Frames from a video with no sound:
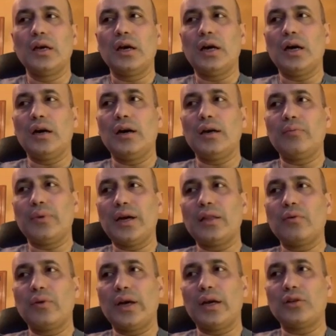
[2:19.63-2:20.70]
And by the
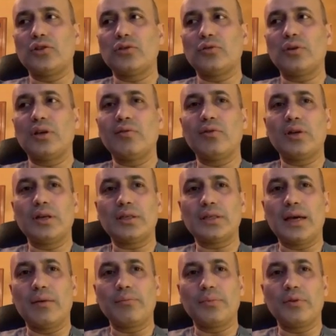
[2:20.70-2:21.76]
way, just to give you an
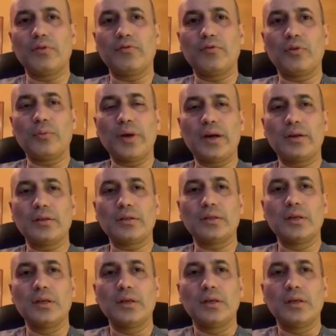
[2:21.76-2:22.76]
example of forbearance,